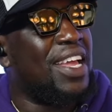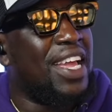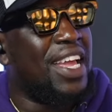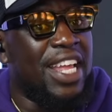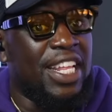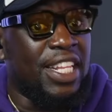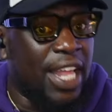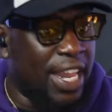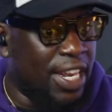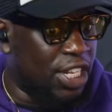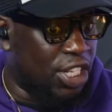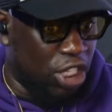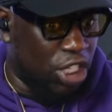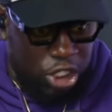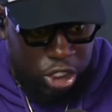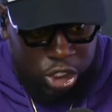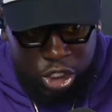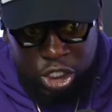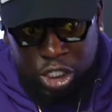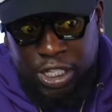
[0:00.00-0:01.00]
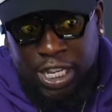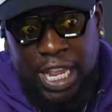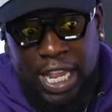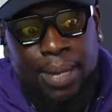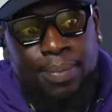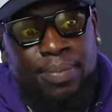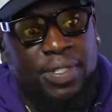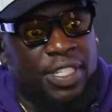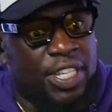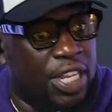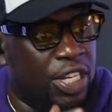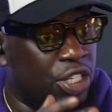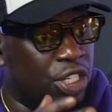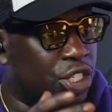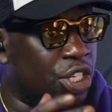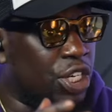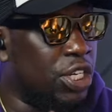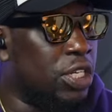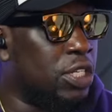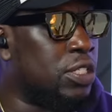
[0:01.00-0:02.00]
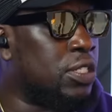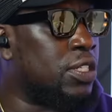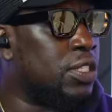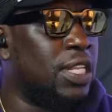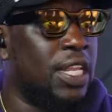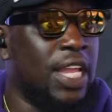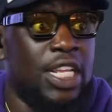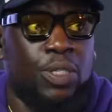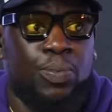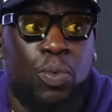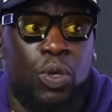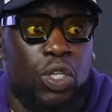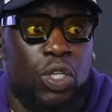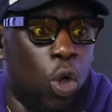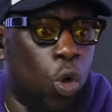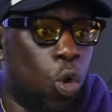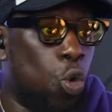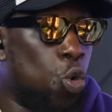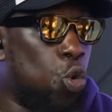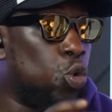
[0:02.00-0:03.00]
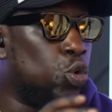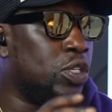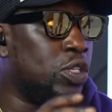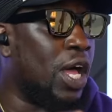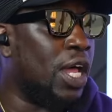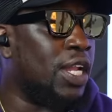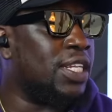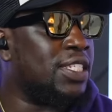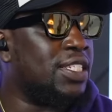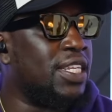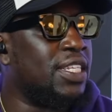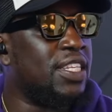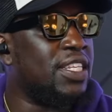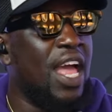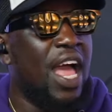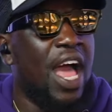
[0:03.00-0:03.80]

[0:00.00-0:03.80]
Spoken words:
And it's the same dingy textbook, old, all these things.